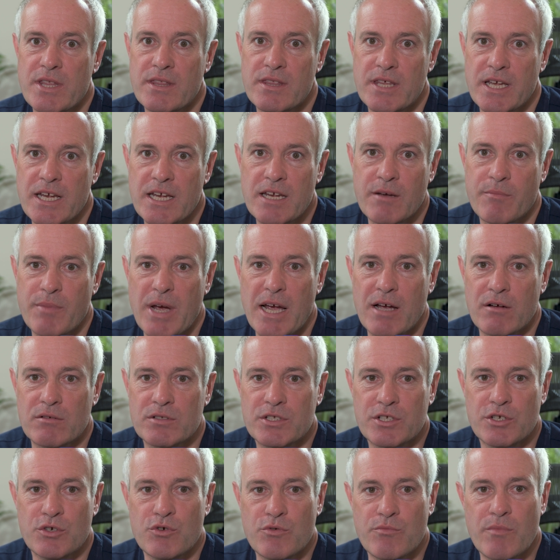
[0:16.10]
think about
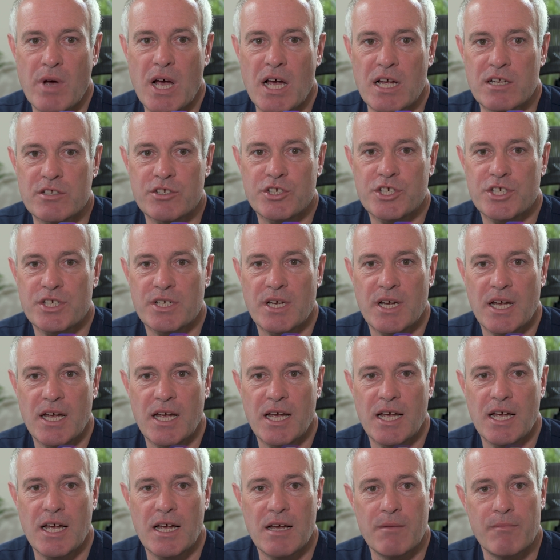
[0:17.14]
too much,
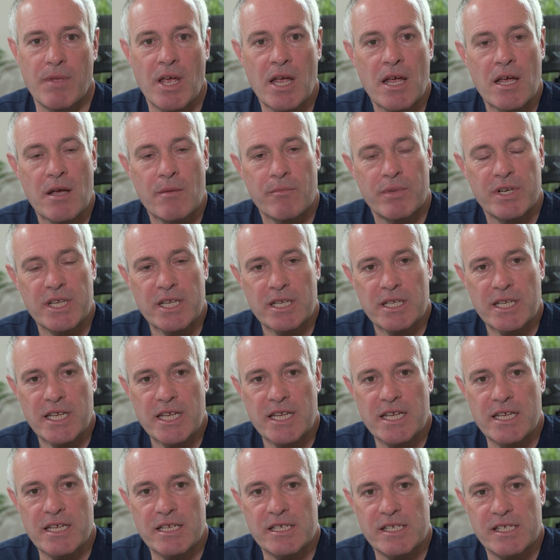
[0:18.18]
um, but in
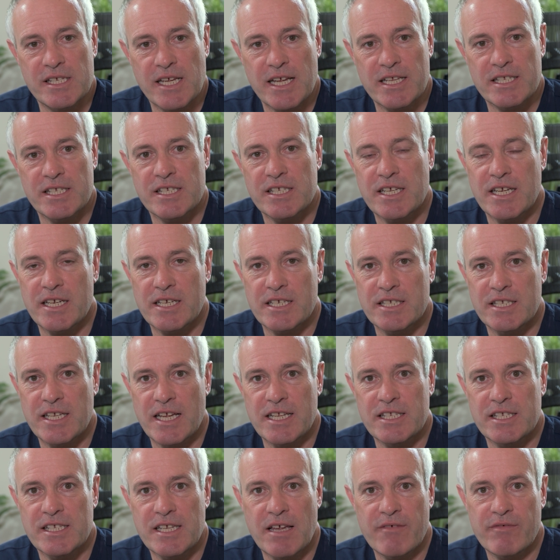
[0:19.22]
the Z6,
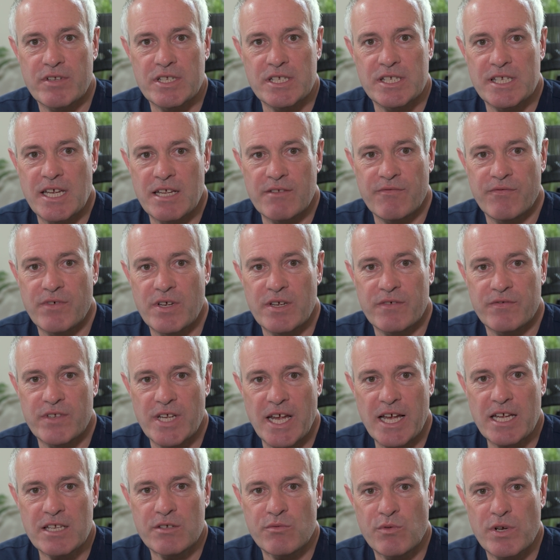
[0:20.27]
Z7 and Z50,
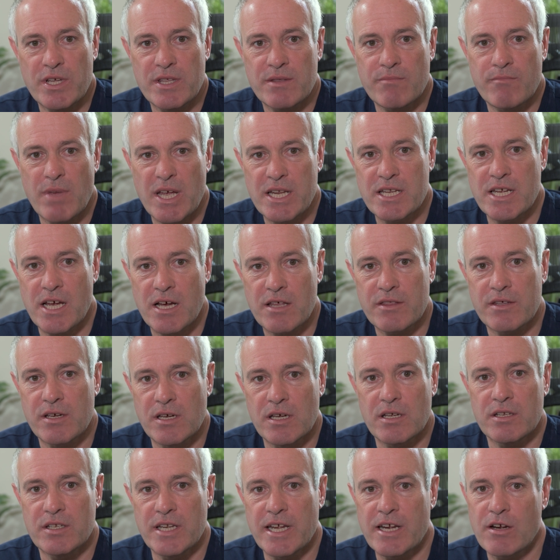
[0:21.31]
as with many
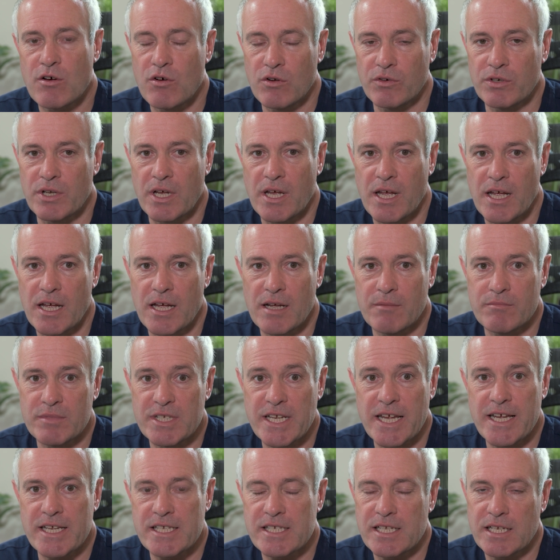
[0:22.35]
other Nikon um,
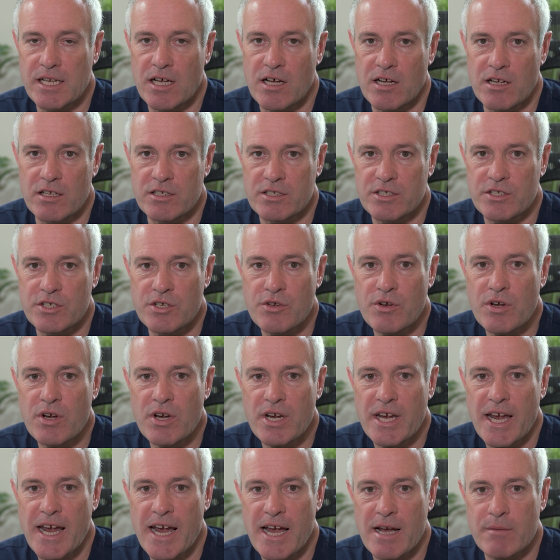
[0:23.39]
DSLRs, you can
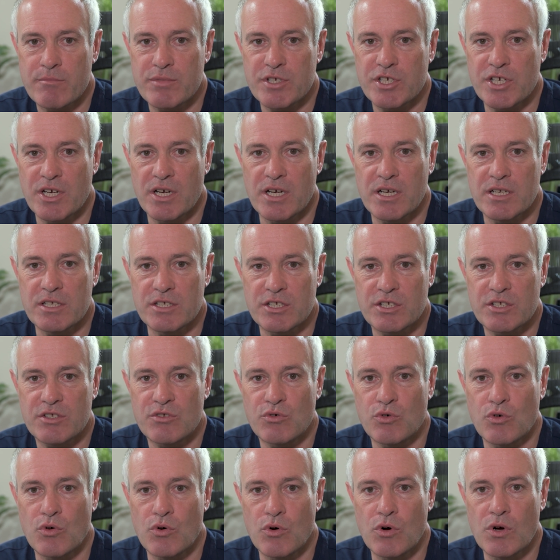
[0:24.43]
capture and
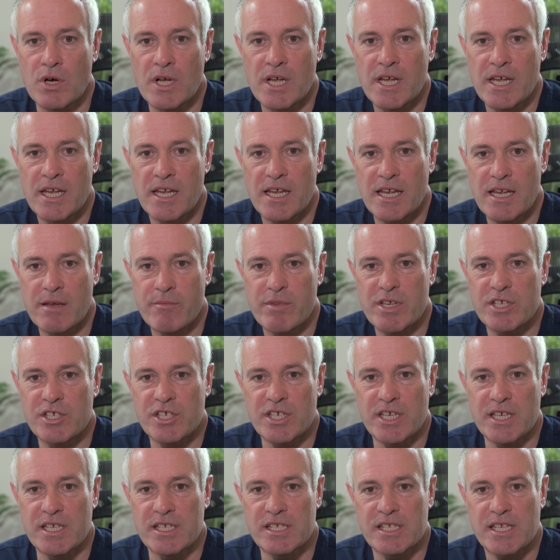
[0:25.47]
store
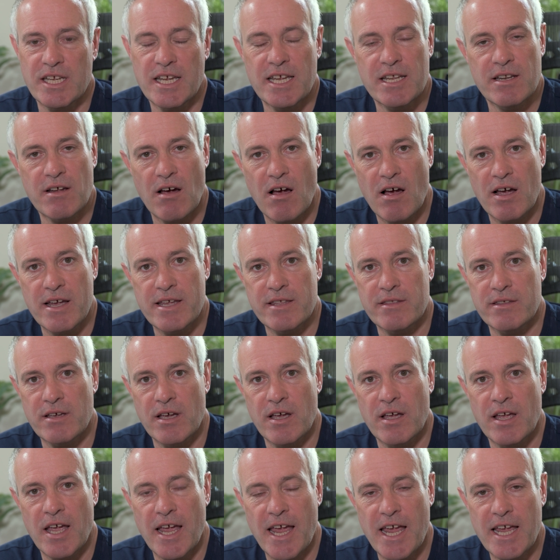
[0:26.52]
images in
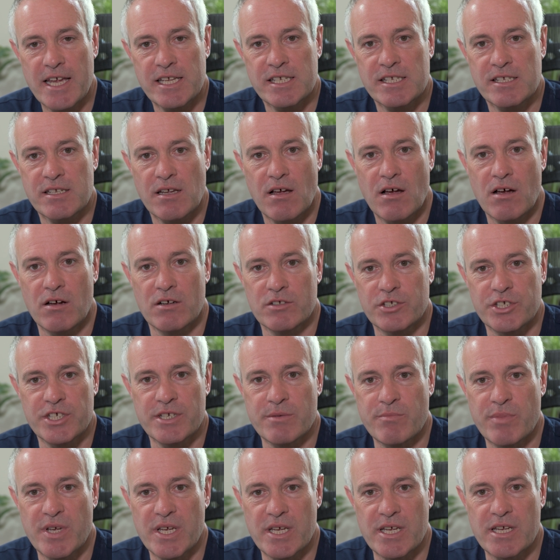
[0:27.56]
either
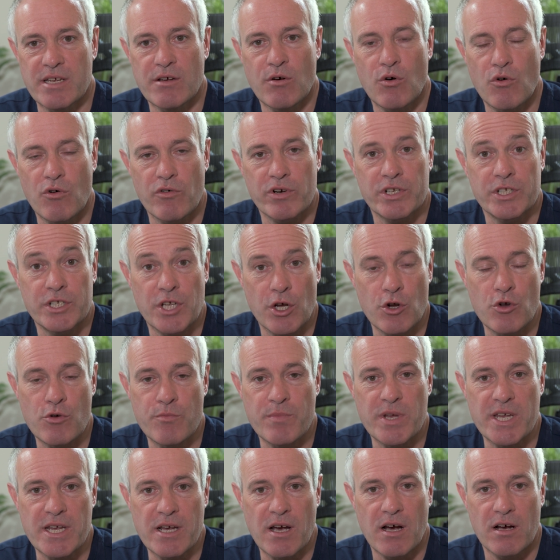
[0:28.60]
sRGB or
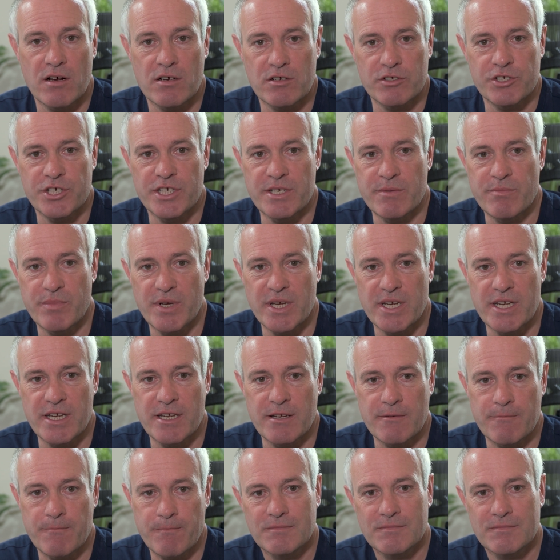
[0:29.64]
Adobe RGB.